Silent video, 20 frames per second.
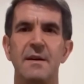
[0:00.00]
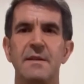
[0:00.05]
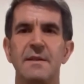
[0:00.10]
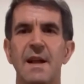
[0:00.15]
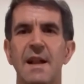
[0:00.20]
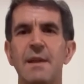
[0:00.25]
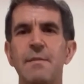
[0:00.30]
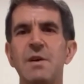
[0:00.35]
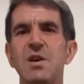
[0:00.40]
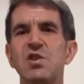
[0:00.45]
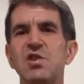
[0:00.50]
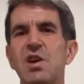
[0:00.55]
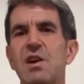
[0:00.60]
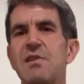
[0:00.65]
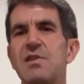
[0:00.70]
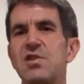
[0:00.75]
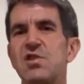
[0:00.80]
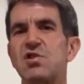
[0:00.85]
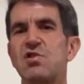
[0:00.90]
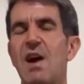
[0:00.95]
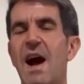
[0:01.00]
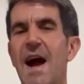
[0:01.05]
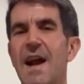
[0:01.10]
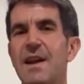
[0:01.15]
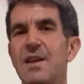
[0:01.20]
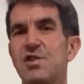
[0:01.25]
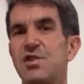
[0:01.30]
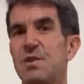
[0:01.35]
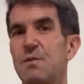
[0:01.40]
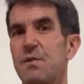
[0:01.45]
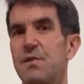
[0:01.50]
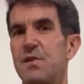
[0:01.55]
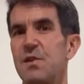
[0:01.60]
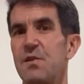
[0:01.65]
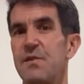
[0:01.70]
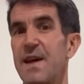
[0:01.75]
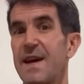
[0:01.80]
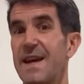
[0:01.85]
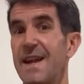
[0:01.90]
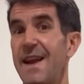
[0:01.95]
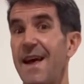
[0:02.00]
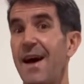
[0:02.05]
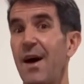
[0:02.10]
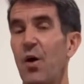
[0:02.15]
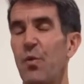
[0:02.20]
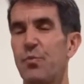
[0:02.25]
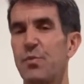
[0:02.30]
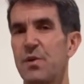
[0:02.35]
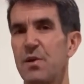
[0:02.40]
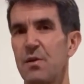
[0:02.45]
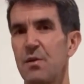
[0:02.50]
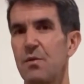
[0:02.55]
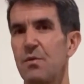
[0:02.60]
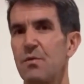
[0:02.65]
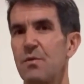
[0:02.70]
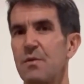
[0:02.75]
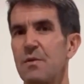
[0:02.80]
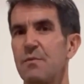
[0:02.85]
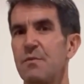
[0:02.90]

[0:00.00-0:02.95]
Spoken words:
Now, let me share a strategy with you that can help you